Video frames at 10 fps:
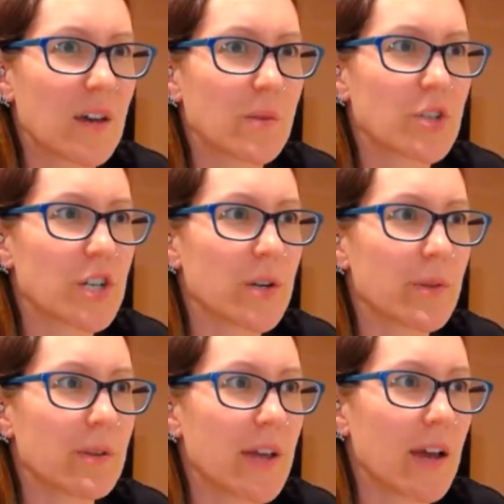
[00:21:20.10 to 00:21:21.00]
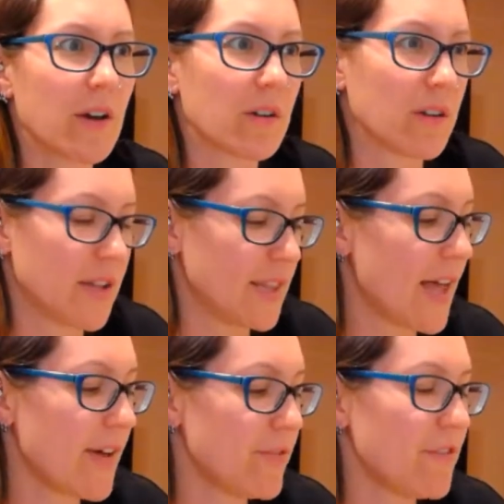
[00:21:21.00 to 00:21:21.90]
I will share it with you now.
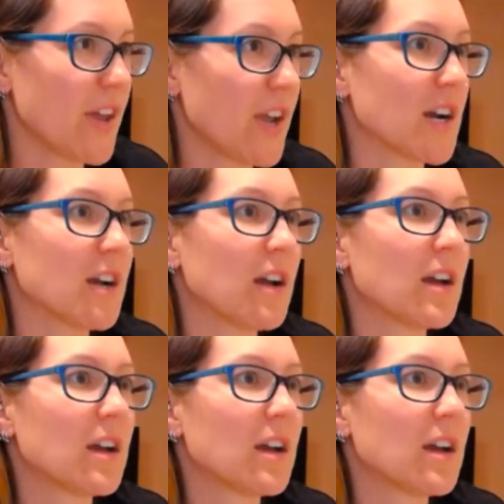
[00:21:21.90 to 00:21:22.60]
Lava Fair.